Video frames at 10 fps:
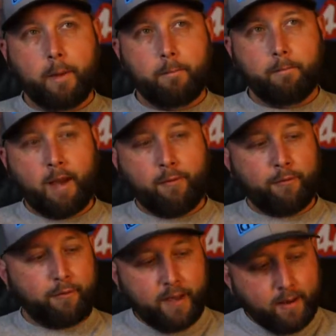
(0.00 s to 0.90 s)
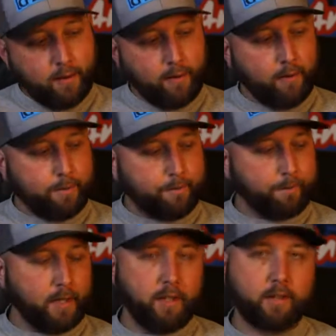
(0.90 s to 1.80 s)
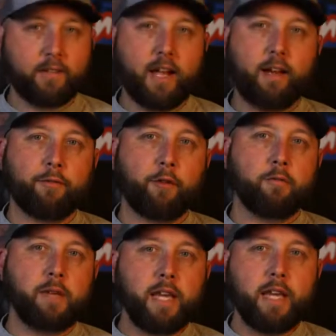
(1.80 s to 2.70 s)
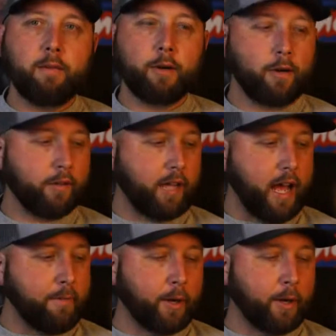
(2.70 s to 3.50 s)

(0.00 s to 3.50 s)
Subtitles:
My fear is not for me, because I'm a